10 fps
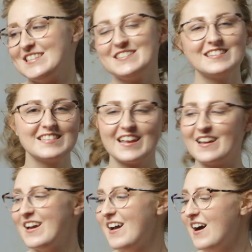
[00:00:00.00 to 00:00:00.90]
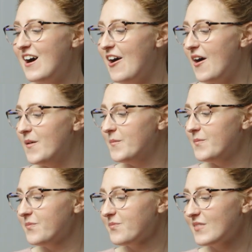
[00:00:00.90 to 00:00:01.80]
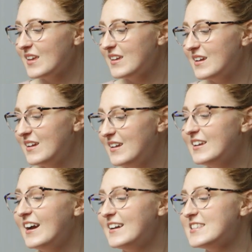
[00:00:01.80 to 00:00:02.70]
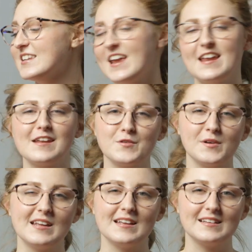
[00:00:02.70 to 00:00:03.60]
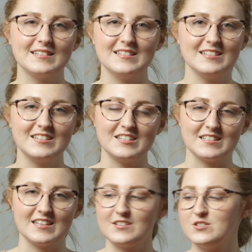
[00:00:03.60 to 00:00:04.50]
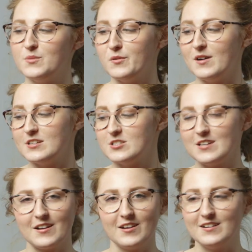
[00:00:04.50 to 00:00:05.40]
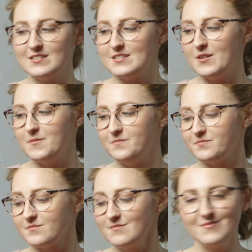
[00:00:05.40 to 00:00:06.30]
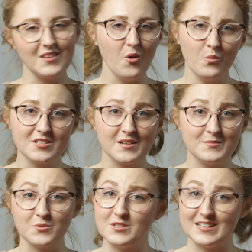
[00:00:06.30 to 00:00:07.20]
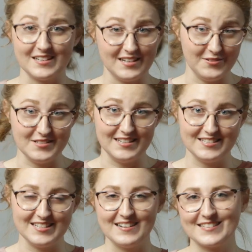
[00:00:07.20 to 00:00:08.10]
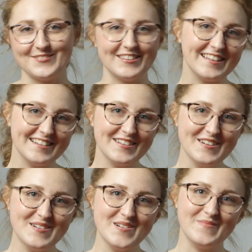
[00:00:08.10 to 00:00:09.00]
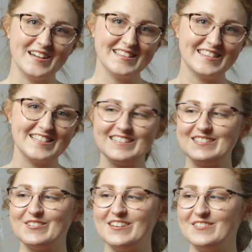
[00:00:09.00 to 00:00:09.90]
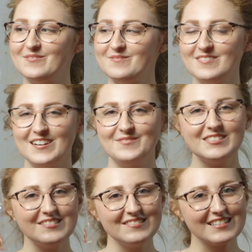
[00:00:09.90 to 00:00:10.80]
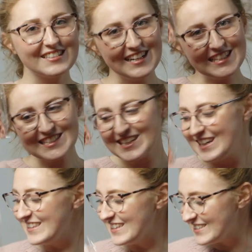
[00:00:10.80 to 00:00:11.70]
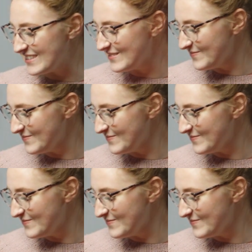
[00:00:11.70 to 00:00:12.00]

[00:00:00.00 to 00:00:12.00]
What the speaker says: It's just like, yeah, it's an 80/20, just like superwash sock yarn. So worst comes to worst, I can always knit socks with it. But this is so cute. I'm so glad that I got this.